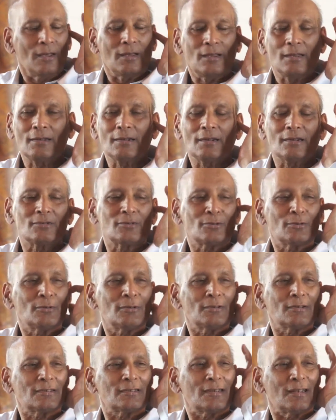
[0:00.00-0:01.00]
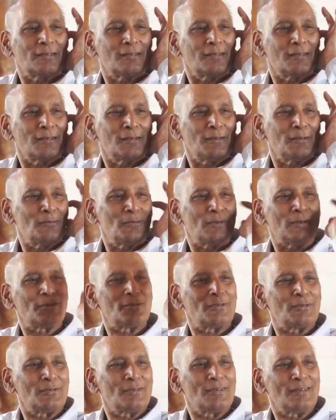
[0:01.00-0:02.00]
He got so excited, he
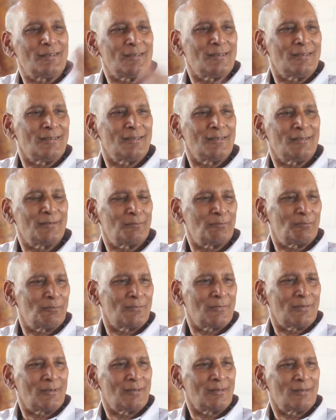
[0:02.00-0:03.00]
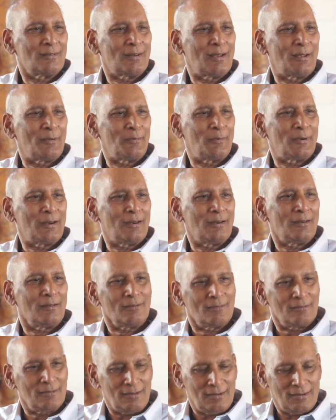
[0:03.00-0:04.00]
went to the
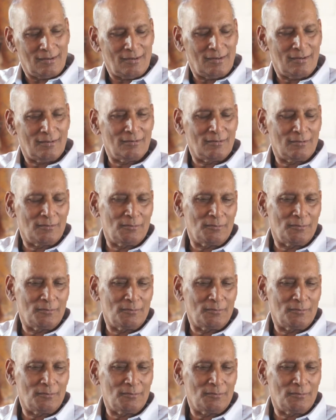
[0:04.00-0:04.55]
librarian, his